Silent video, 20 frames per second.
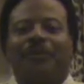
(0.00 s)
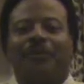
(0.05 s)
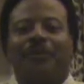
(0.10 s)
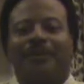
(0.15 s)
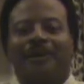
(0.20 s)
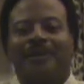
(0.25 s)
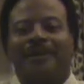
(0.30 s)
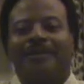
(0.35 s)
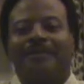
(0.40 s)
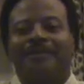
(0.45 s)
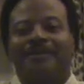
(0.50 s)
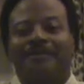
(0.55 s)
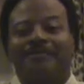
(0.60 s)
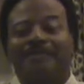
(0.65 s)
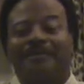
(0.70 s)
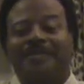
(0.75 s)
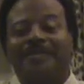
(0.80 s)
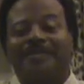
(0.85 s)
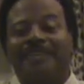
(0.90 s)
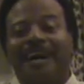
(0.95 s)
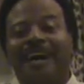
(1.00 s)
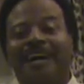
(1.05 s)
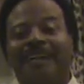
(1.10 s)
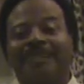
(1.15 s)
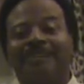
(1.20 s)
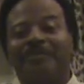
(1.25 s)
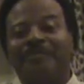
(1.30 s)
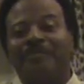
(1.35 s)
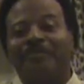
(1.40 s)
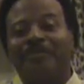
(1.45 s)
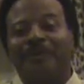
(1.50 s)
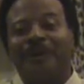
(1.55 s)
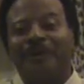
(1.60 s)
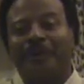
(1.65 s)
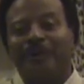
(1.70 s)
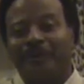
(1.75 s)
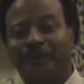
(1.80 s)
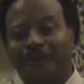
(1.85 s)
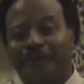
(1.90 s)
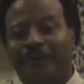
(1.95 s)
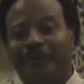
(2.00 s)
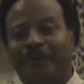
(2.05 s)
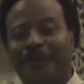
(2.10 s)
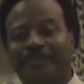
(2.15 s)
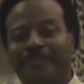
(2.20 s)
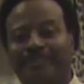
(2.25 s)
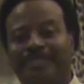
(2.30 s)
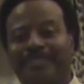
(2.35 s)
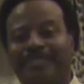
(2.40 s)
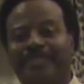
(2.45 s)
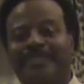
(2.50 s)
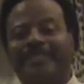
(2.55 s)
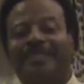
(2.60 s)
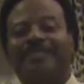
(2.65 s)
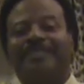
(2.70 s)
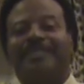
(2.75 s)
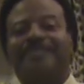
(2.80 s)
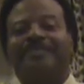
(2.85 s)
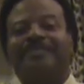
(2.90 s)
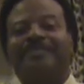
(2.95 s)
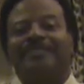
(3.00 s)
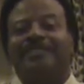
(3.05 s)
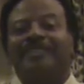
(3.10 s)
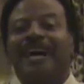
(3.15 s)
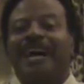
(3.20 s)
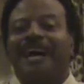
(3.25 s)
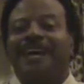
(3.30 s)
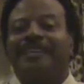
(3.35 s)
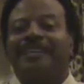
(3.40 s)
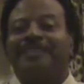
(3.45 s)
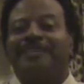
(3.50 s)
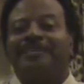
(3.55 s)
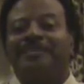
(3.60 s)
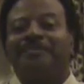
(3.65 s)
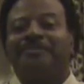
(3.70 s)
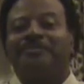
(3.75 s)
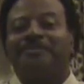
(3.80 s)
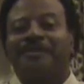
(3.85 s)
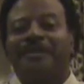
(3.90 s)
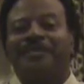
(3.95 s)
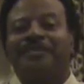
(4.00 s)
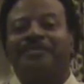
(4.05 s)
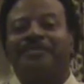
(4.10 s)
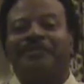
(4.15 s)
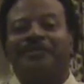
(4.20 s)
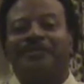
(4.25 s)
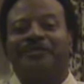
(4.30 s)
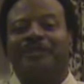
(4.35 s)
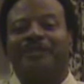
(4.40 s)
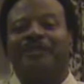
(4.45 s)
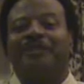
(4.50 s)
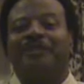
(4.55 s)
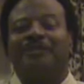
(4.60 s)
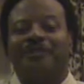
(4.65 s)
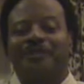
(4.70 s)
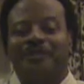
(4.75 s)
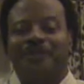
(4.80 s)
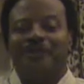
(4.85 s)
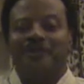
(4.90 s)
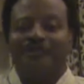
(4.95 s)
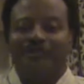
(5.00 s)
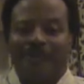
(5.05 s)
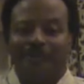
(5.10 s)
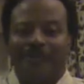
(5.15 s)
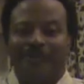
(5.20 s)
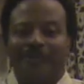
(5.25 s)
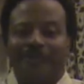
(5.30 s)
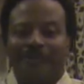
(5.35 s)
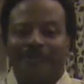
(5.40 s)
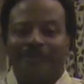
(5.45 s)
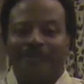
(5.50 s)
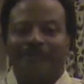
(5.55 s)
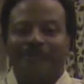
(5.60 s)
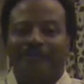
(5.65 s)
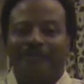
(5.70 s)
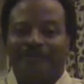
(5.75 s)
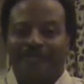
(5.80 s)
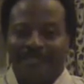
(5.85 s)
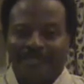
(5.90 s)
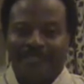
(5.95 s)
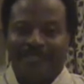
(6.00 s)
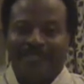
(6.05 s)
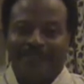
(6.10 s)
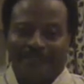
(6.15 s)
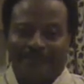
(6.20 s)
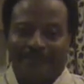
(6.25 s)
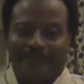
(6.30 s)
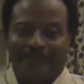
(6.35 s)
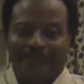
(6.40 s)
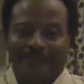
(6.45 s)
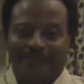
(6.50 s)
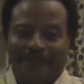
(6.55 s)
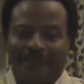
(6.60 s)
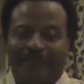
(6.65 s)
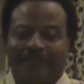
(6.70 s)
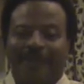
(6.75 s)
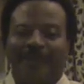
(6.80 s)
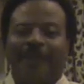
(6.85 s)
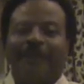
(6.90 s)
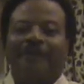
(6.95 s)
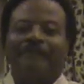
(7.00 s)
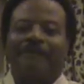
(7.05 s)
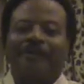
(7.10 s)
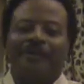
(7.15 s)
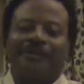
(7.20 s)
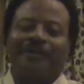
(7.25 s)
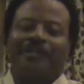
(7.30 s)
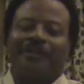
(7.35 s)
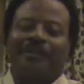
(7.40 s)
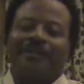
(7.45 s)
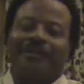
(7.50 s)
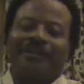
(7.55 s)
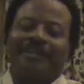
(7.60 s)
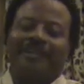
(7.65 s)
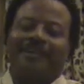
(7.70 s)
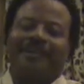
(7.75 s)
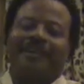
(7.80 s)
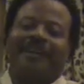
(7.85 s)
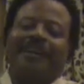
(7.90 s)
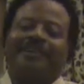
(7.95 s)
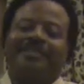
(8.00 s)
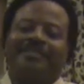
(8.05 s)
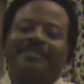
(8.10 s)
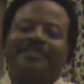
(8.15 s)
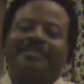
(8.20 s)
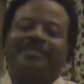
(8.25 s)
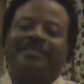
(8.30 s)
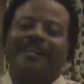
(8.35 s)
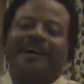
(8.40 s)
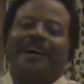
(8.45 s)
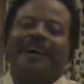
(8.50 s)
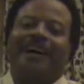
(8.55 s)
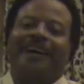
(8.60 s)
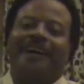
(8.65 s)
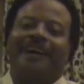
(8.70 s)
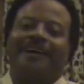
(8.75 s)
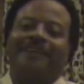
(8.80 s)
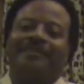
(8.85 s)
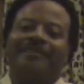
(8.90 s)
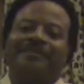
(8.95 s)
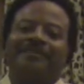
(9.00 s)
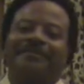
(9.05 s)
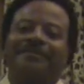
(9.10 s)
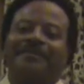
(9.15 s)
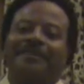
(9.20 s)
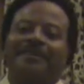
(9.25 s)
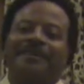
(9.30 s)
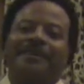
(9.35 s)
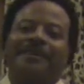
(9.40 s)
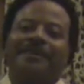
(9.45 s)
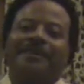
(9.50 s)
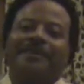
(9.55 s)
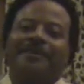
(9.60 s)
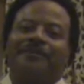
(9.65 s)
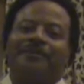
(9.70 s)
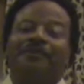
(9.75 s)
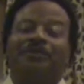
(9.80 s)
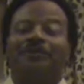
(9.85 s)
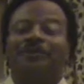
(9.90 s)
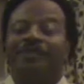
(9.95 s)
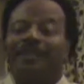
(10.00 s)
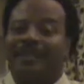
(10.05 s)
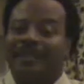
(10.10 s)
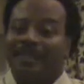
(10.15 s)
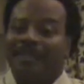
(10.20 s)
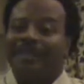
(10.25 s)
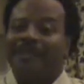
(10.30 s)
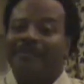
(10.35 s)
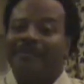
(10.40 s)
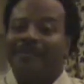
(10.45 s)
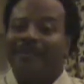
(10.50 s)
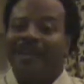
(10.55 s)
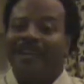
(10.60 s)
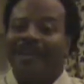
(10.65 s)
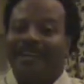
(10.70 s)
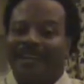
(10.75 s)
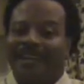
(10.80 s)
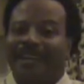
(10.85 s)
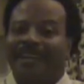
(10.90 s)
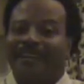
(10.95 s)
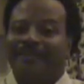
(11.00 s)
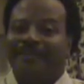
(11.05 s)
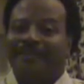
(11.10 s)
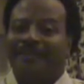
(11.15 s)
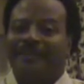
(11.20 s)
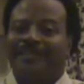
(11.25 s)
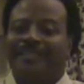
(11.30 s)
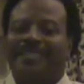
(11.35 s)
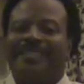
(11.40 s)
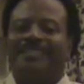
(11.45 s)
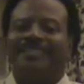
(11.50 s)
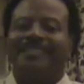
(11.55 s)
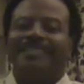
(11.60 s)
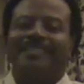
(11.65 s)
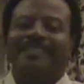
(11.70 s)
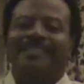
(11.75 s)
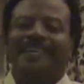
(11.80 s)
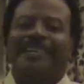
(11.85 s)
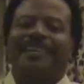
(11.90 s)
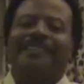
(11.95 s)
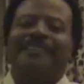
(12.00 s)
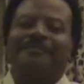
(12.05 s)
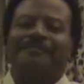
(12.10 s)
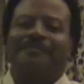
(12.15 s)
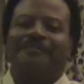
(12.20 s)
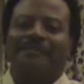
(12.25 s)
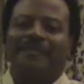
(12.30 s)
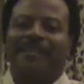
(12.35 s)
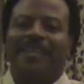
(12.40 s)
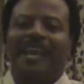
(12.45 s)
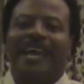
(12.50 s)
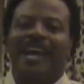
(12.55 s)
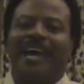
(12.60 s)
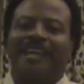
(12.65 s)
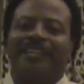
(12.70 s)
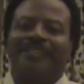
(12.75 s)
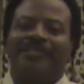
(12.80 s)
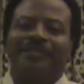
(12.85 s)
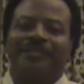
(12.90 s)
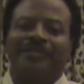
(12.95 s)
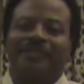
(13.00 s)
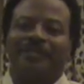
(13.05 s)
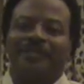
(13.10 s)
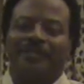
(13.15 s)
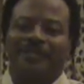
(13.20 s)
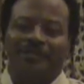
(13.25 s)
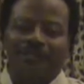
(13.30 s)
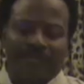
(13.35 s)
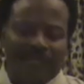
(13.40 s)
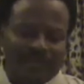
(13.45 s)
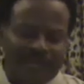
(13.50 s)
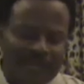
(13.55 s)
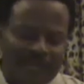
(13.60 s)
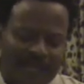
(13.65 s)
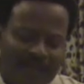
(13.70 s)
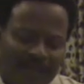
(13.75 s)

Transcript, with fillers: Welcome, Guardian Prayer Warrior, to Guardian's Ministry New Members video. First, I want to give honor to God, who's ahead of my life, and to thank Him for guiding you this way.